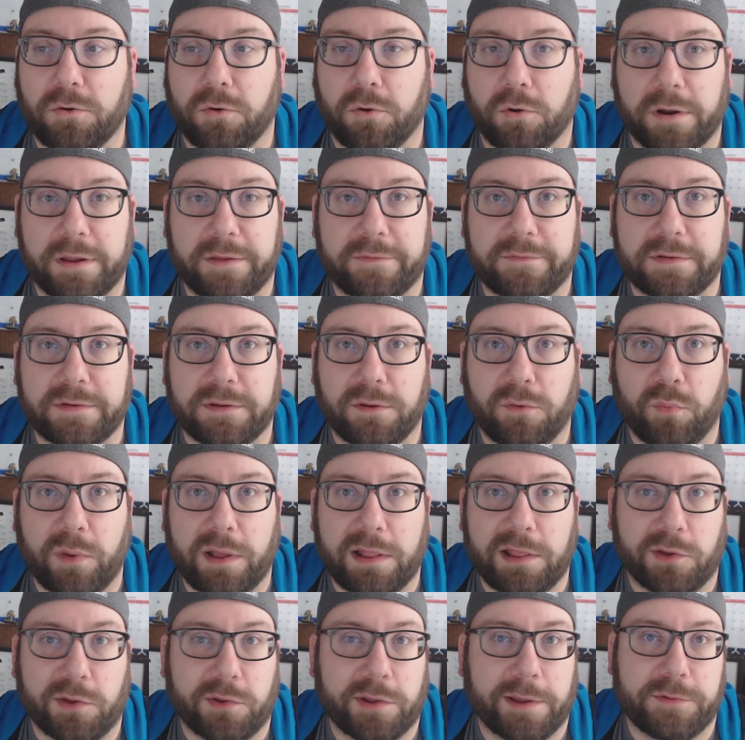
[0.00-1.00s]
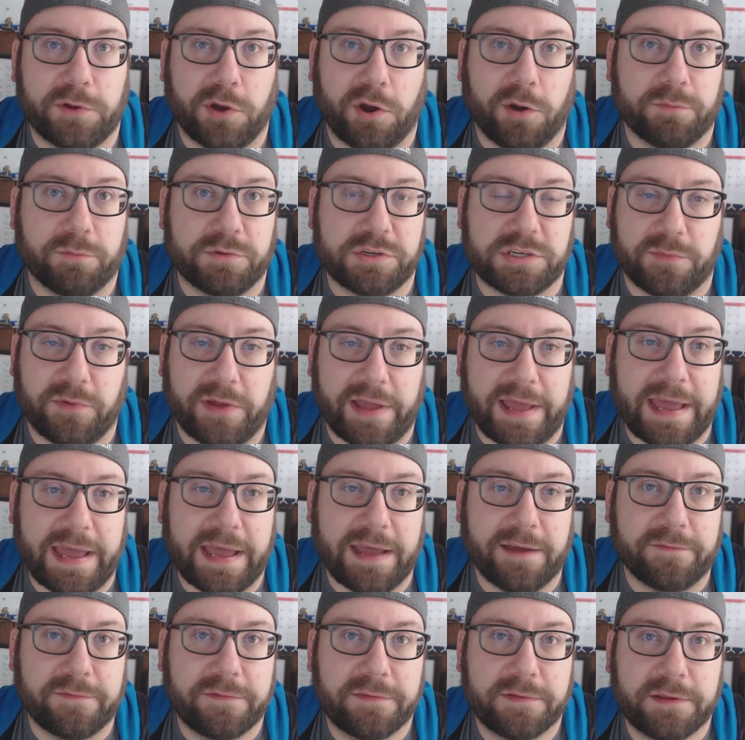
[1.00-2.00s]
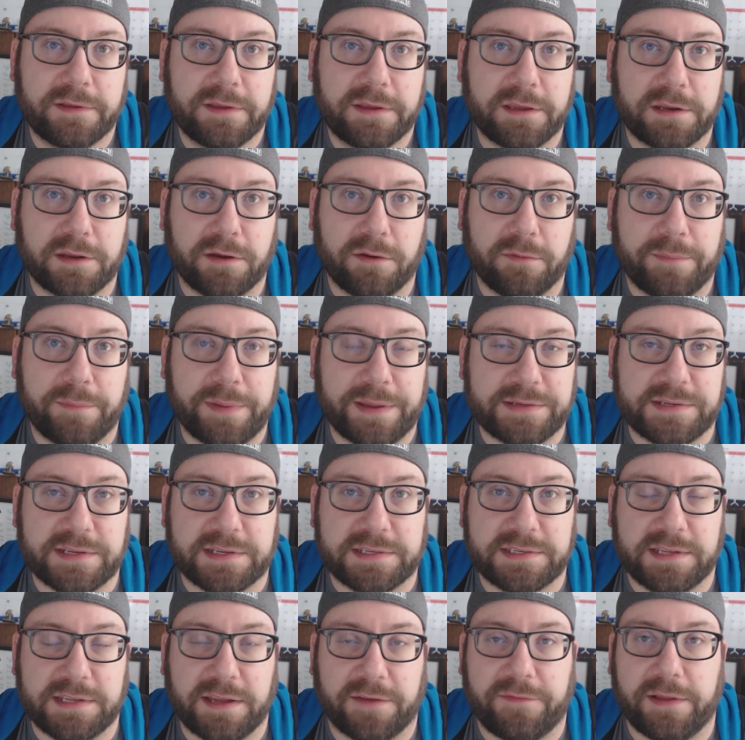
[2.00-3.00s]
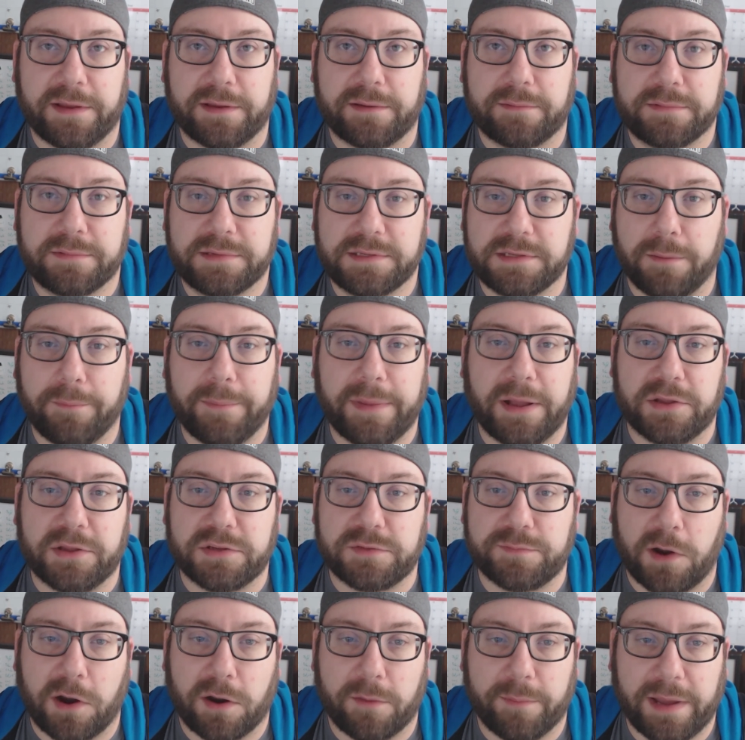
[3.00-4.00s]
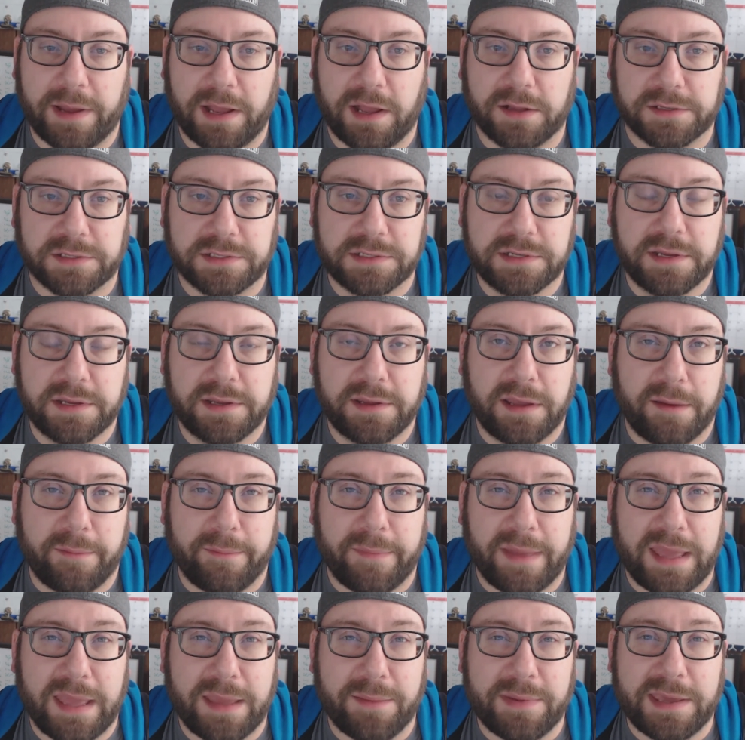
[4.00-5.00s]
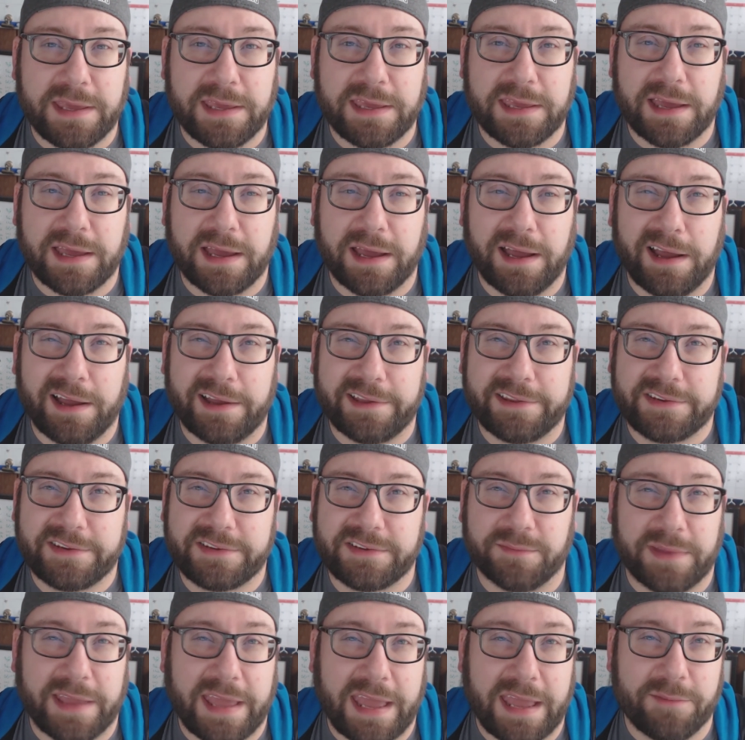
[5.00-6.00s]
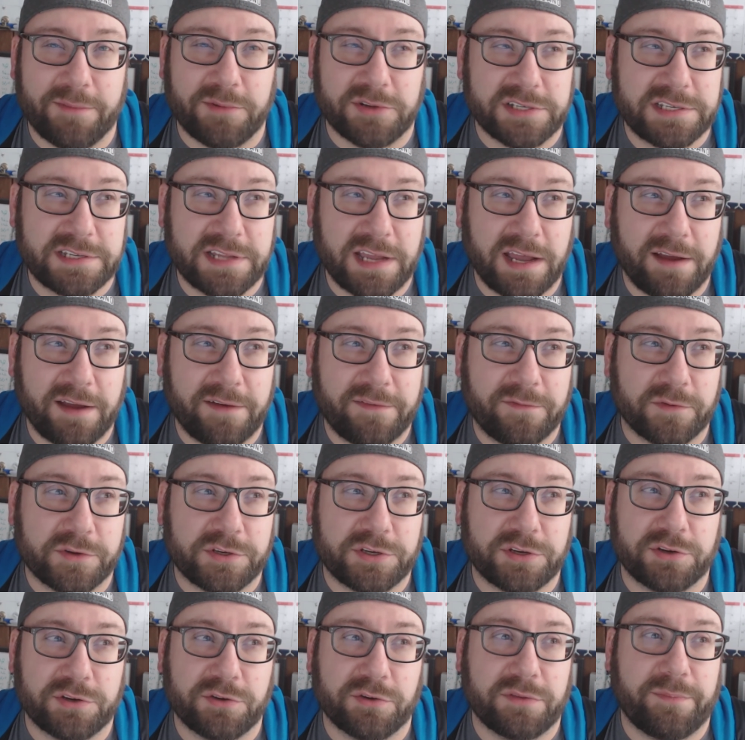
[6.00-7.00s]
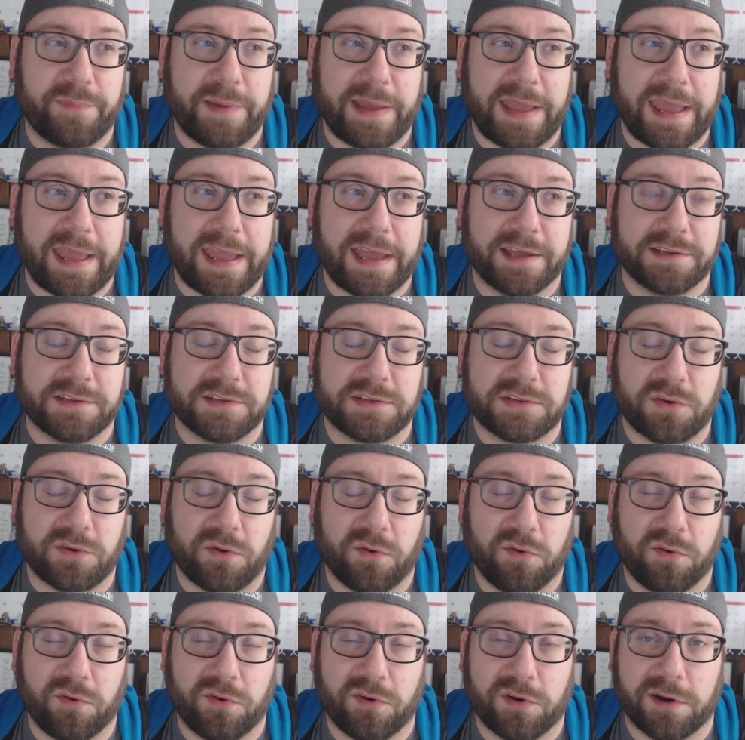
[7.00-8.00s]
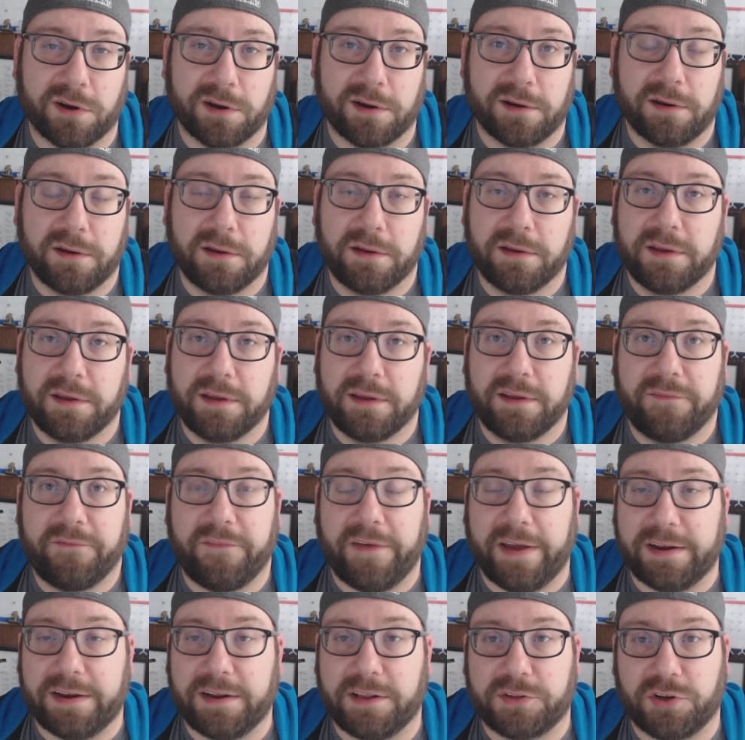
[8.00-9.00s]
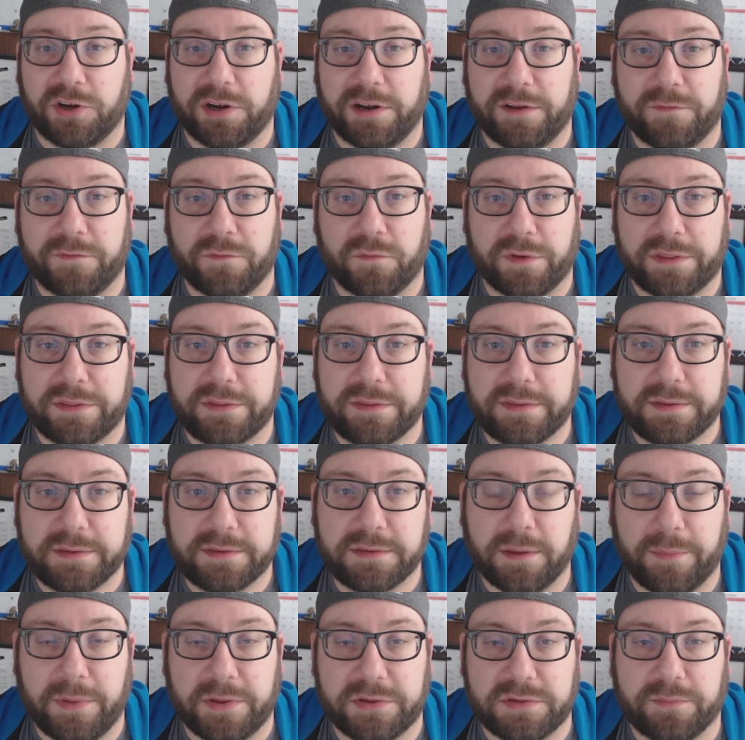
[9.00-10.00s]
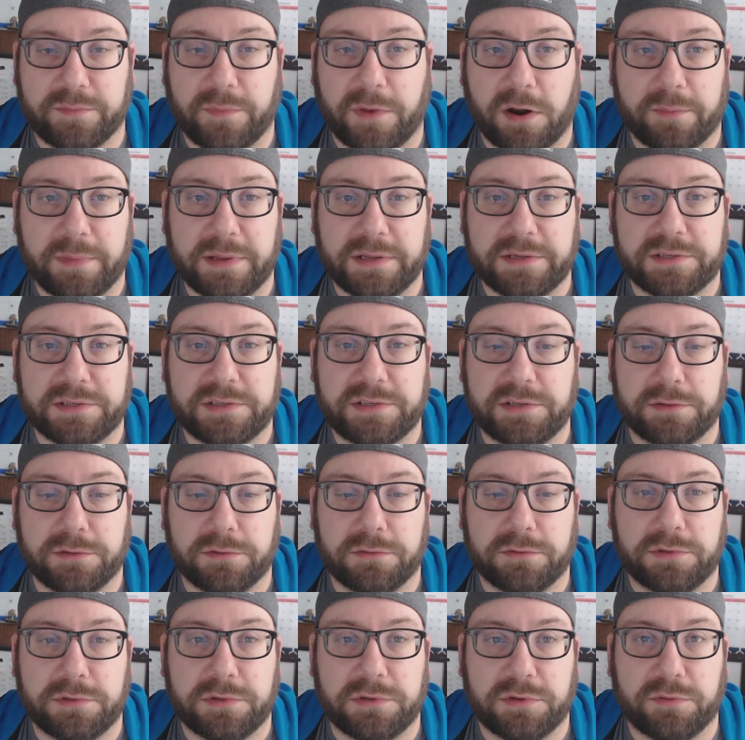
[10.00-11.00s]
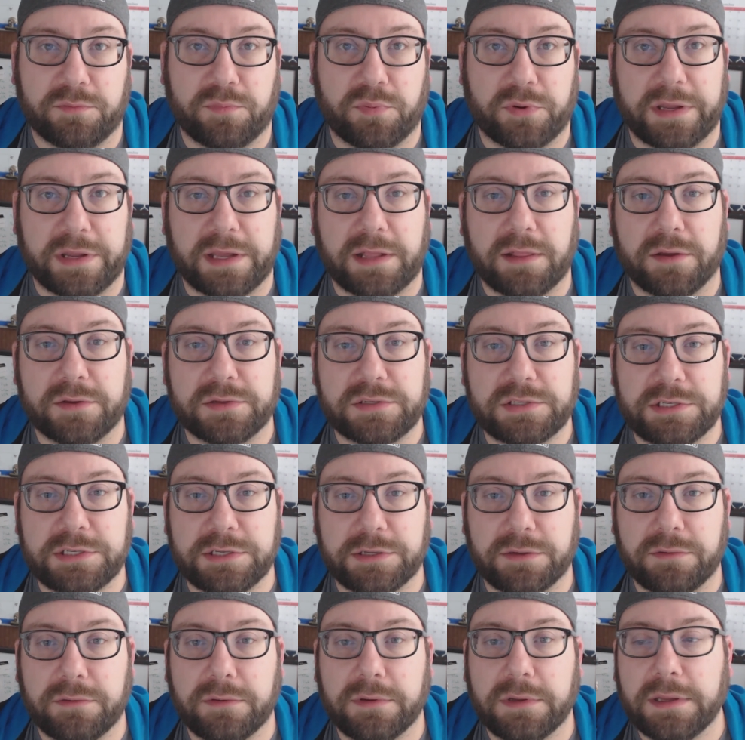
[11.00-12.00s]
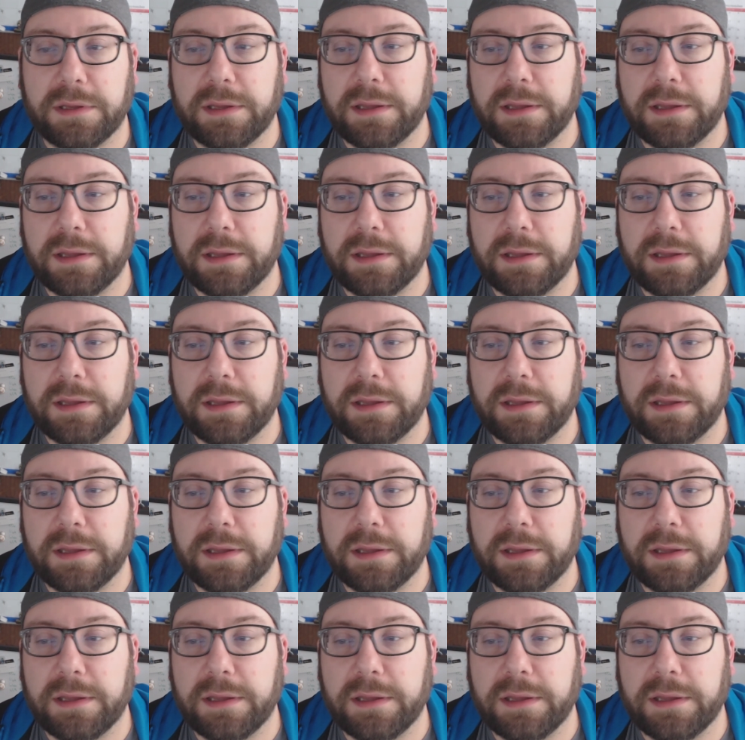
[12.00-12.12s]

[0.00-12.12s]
or even a well-equipped home gym will have, you know, basic stuff like dumbbells, barbells, maybe some cable stuff, which you can do with bands, or find an alternative with dumbbells and barbells to do pretty close to.